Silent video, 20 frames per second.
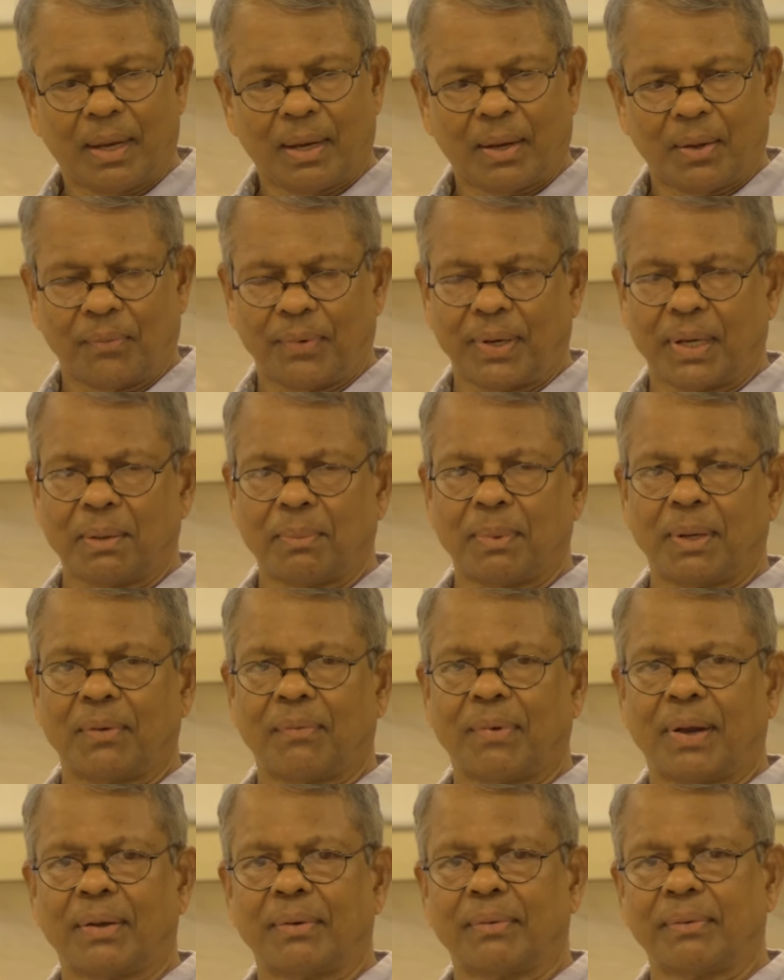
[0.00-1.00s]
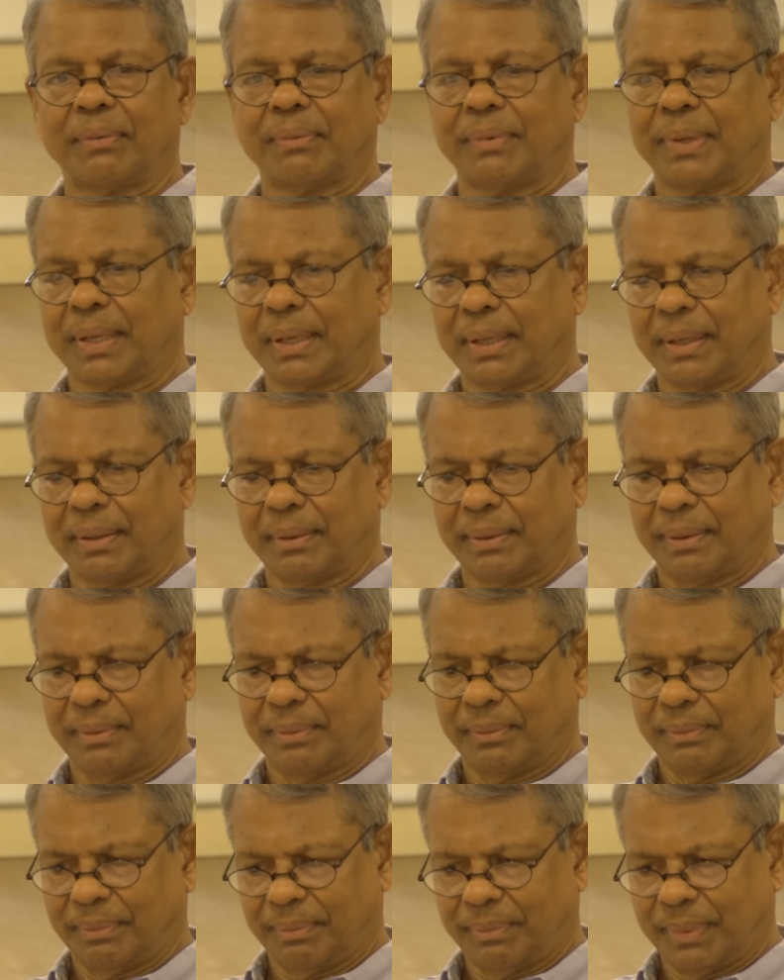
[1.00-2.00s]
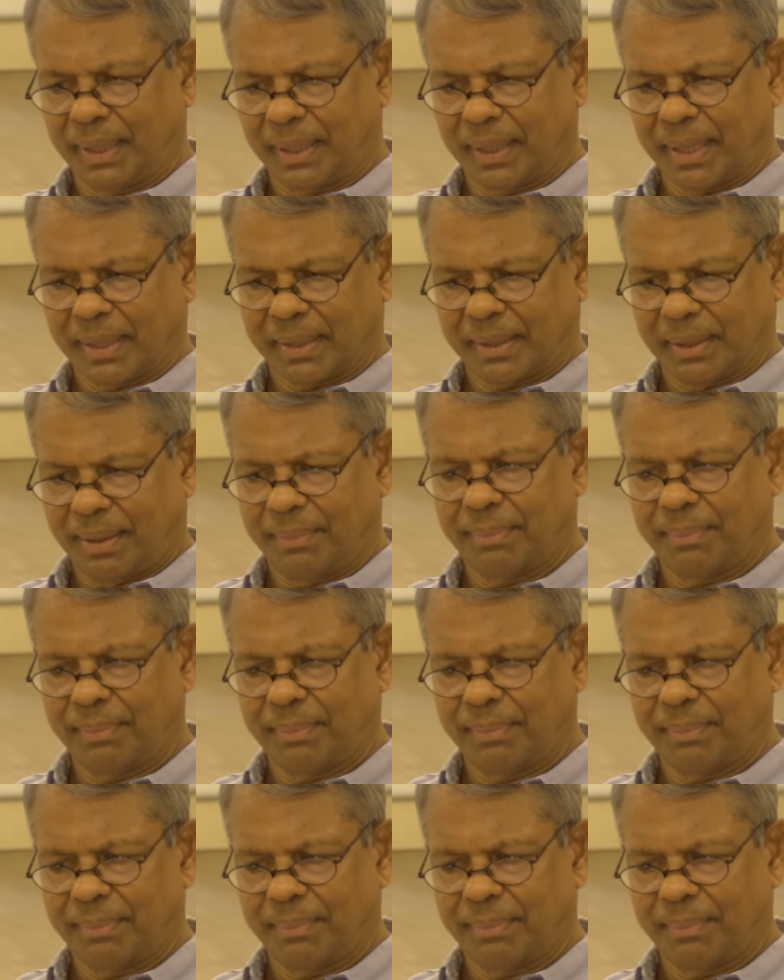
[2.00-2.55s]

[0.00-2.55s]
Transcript: Now, Venerable, one very big,